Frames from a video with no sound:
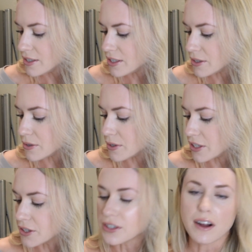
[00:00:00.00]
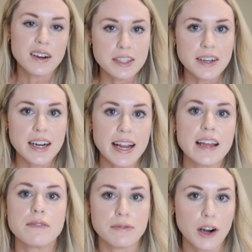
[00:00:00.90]
to your doctor
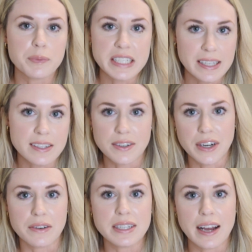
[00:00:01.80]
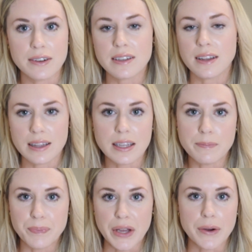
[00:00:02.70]
and pharmacists around town to let
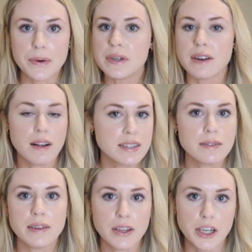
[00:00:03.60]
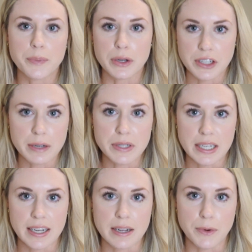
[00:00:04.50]
them know not to fill your prescription
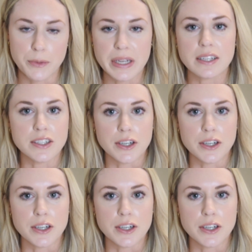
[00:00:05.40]
anymore because you're